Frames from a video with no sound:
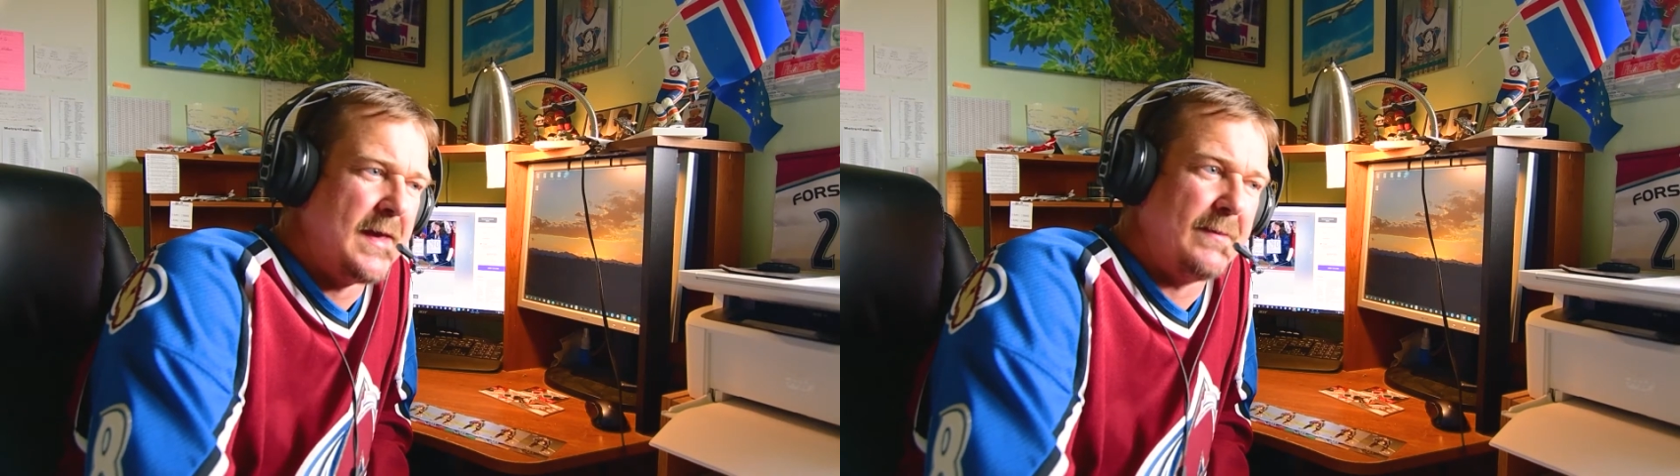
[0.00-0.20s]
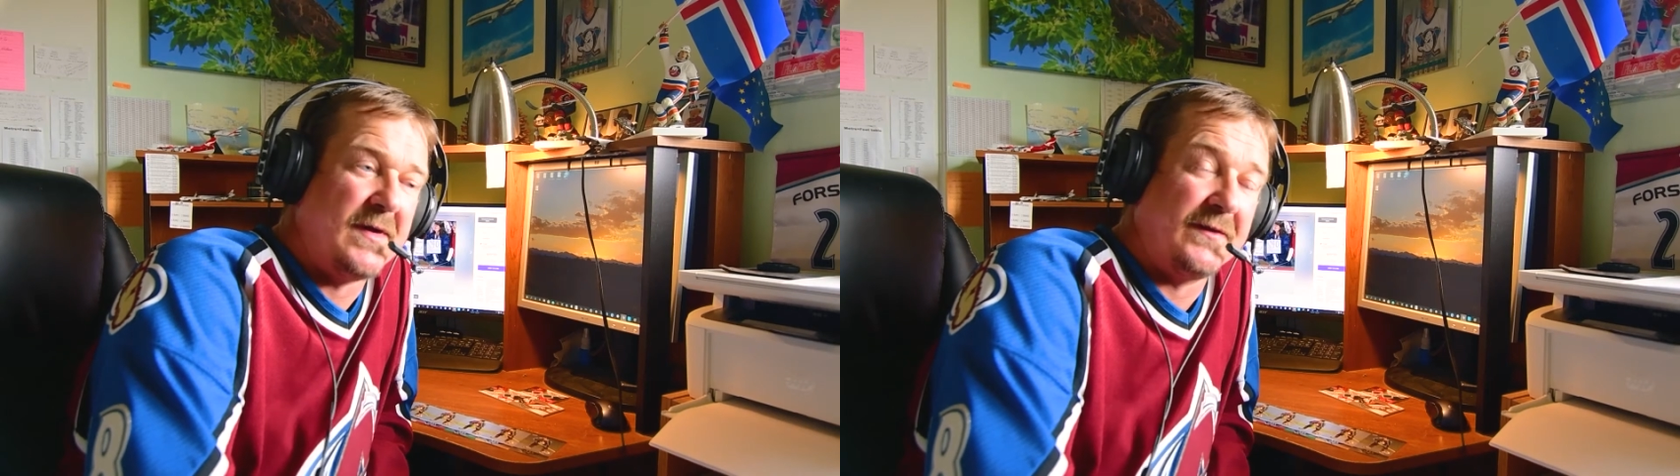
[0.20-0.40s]

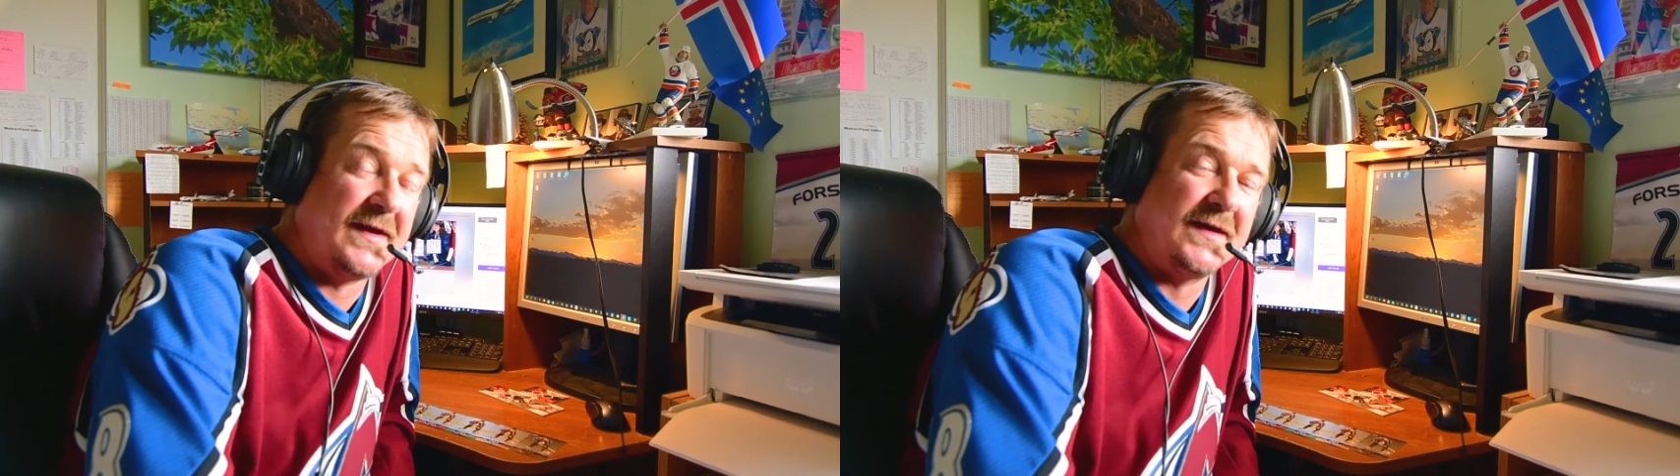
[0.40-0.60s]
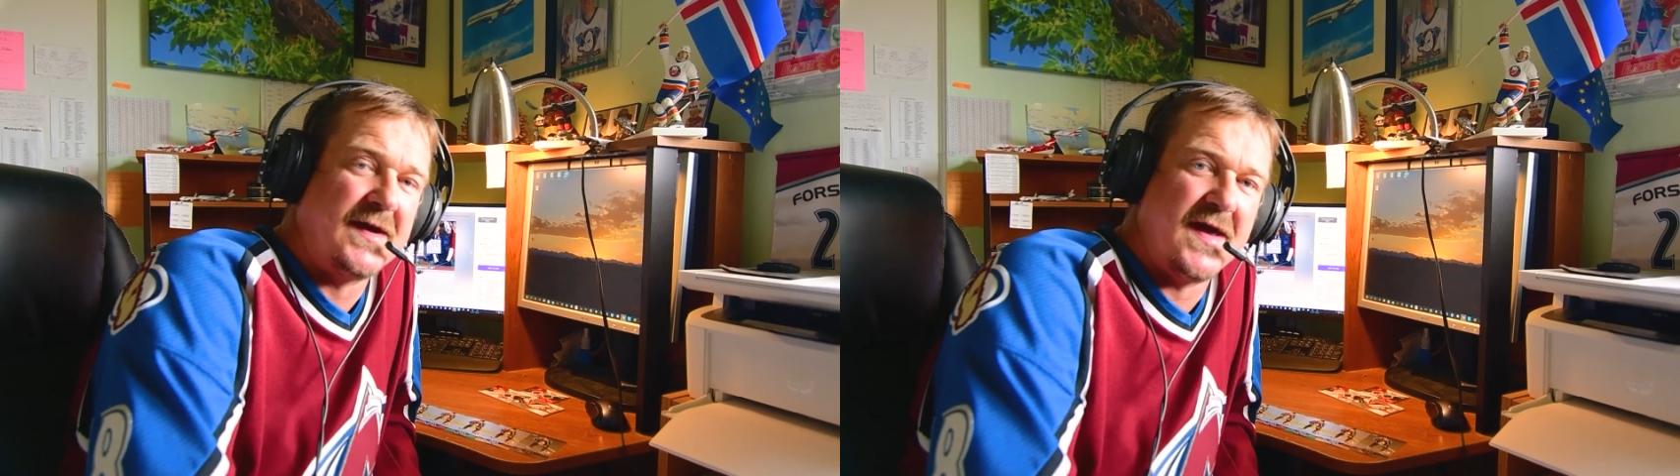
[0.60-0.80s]
about
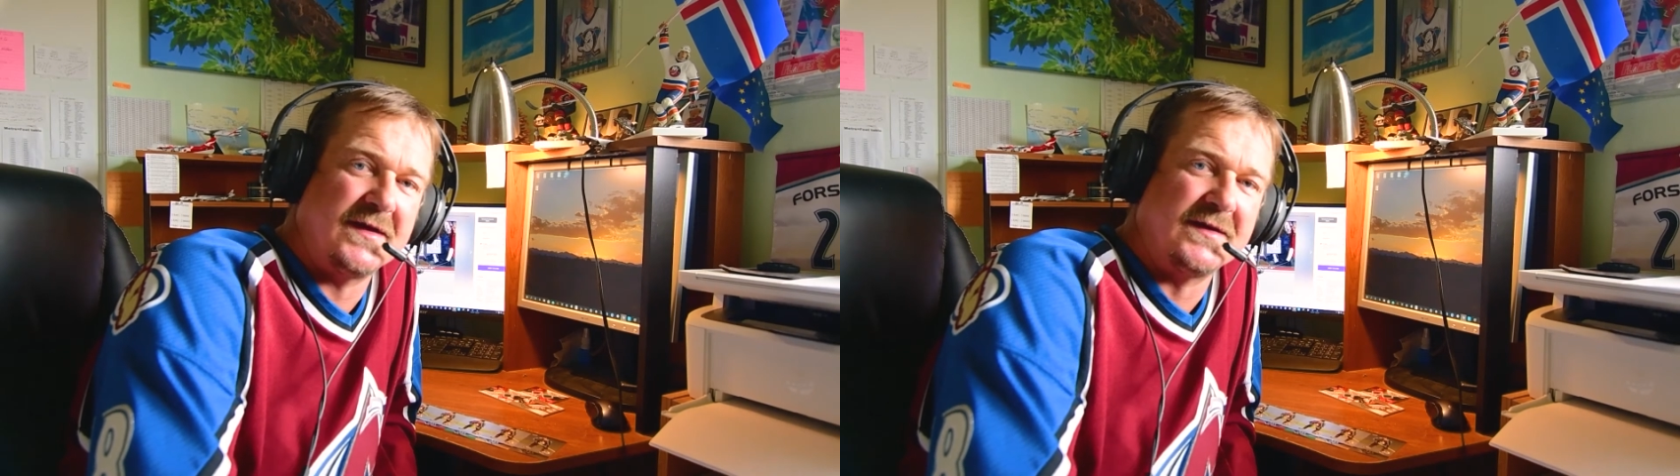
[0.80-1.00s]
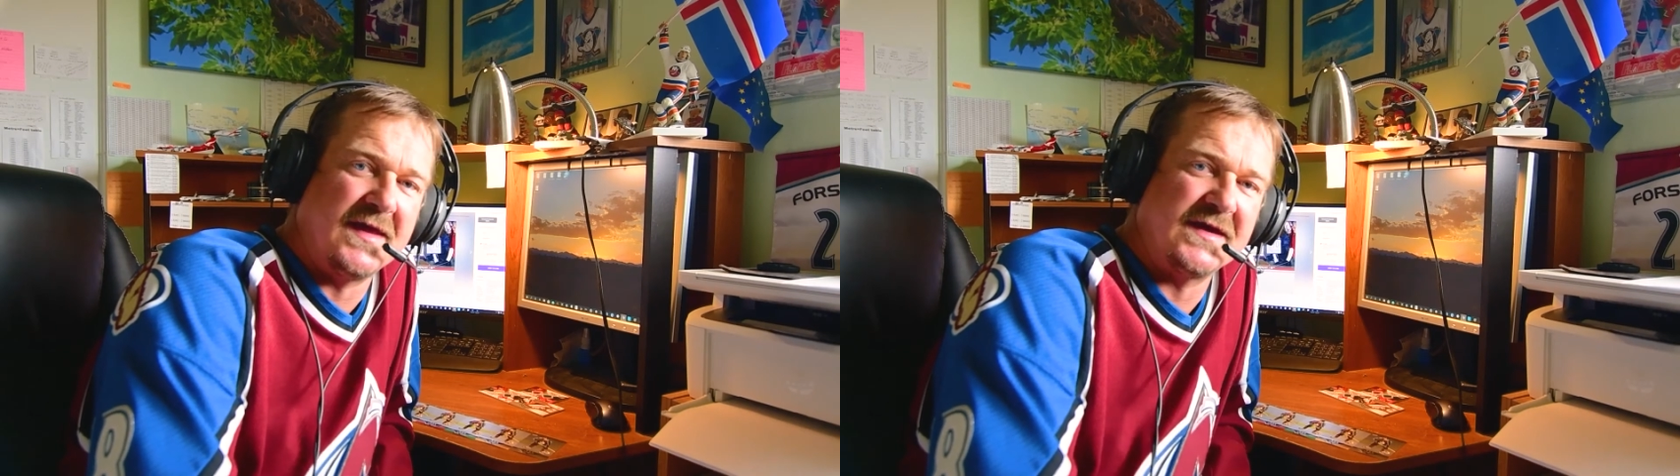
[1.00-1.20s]
any kind
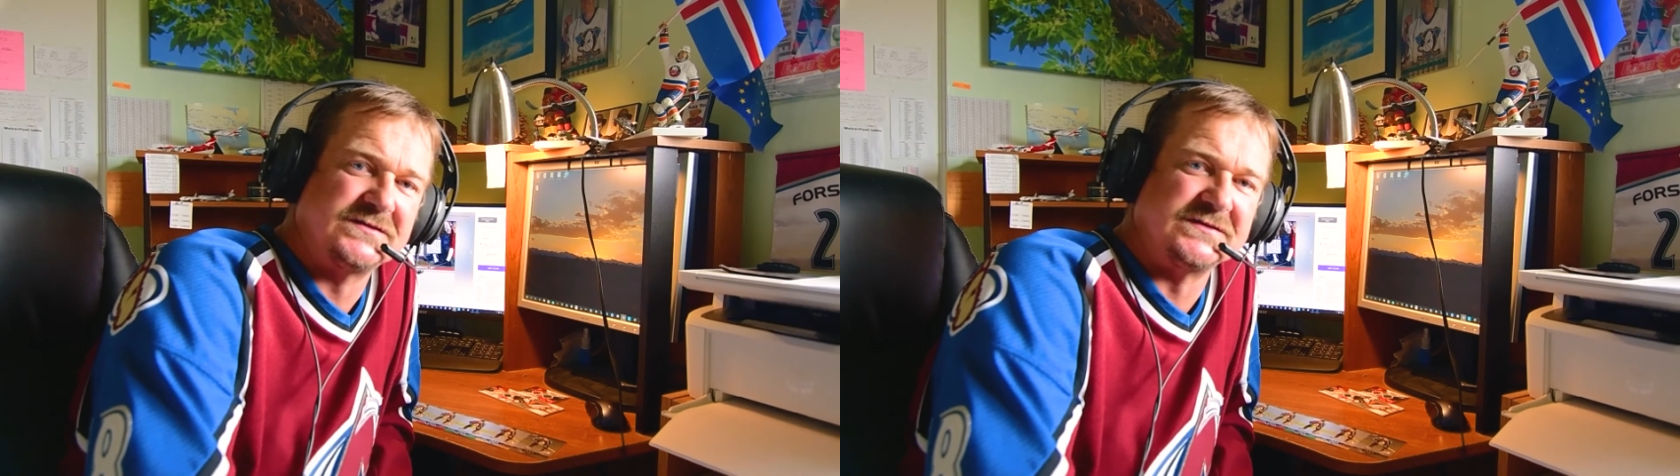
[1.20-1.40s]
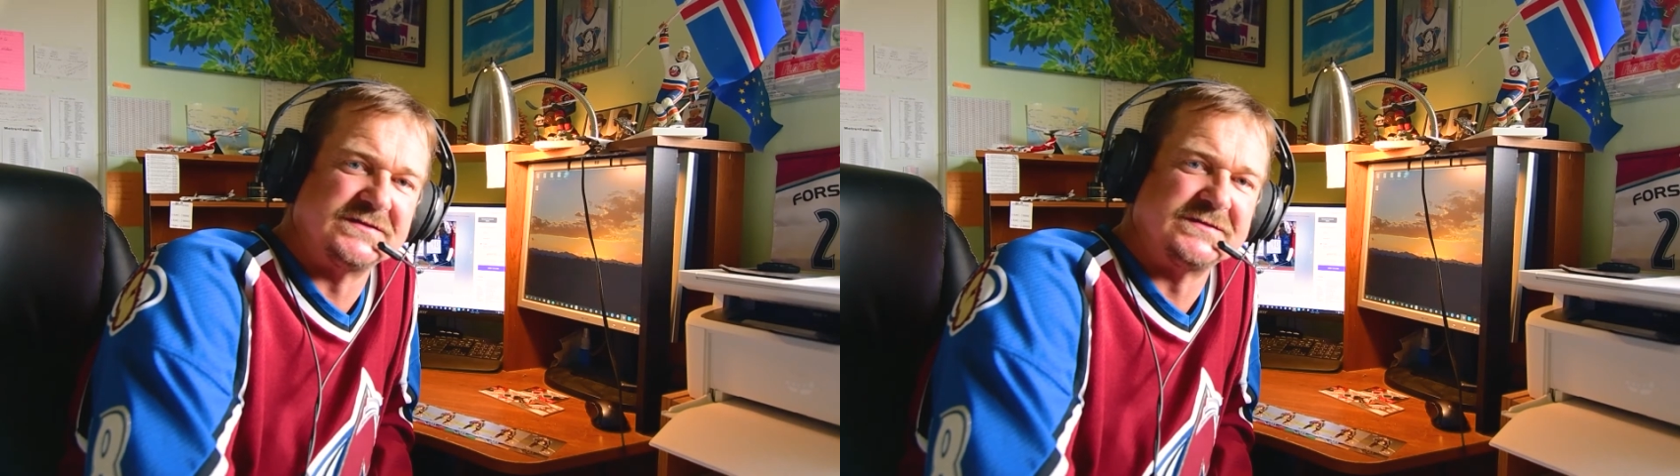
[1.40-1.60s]
of
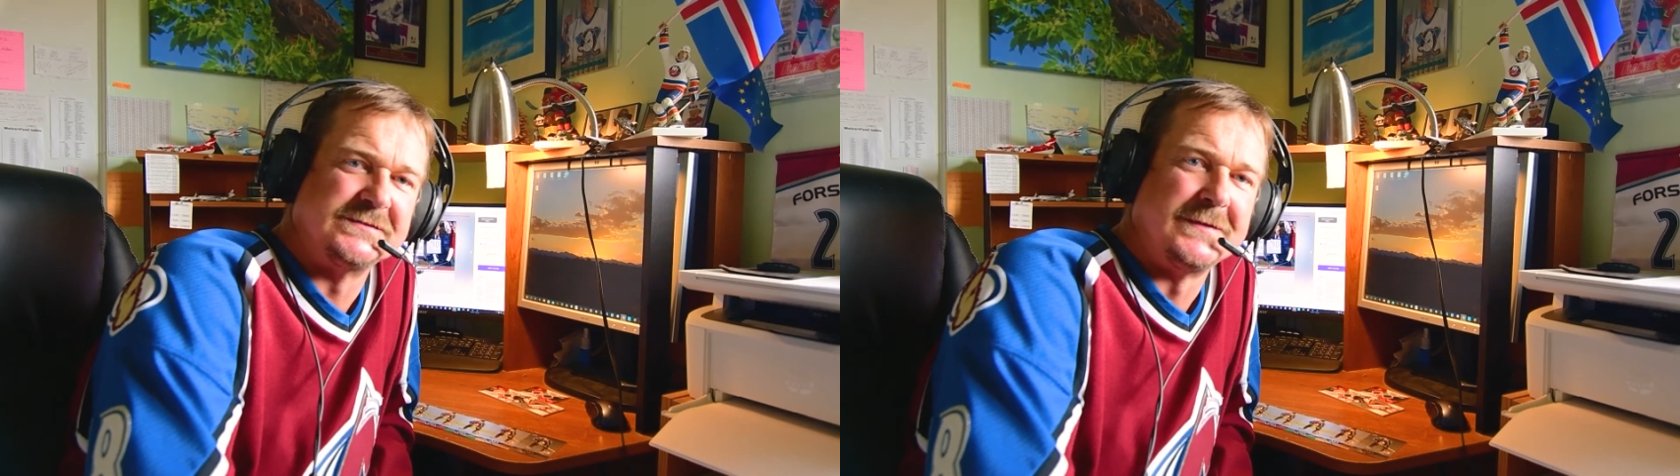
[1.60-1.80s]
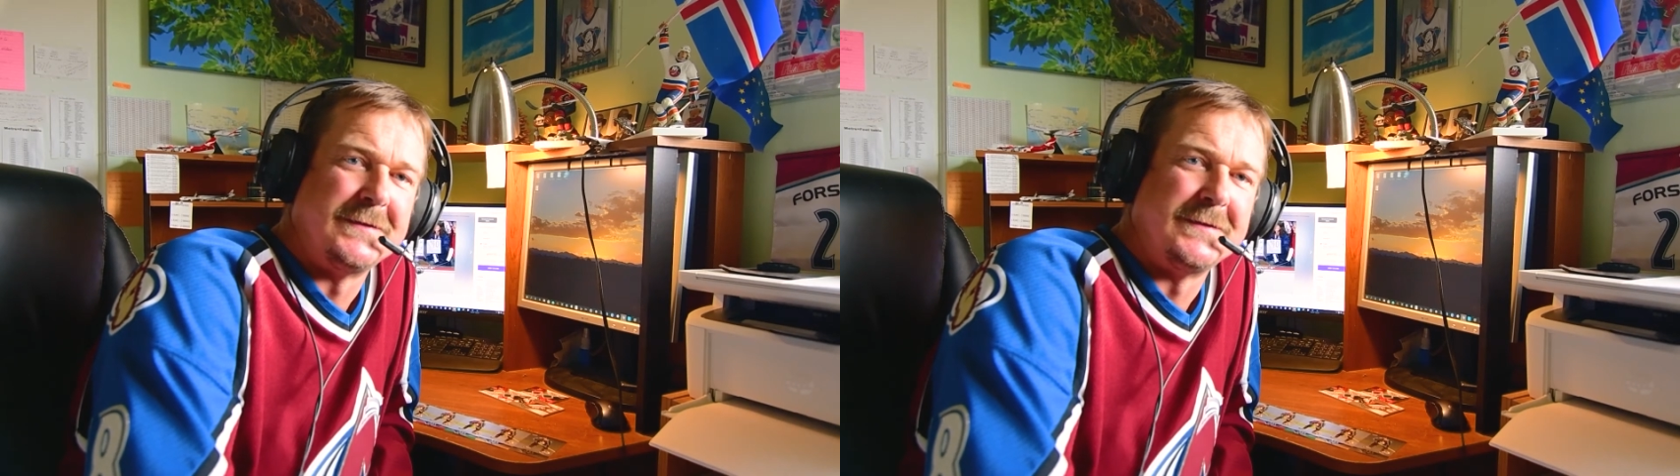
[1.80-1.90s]
collections.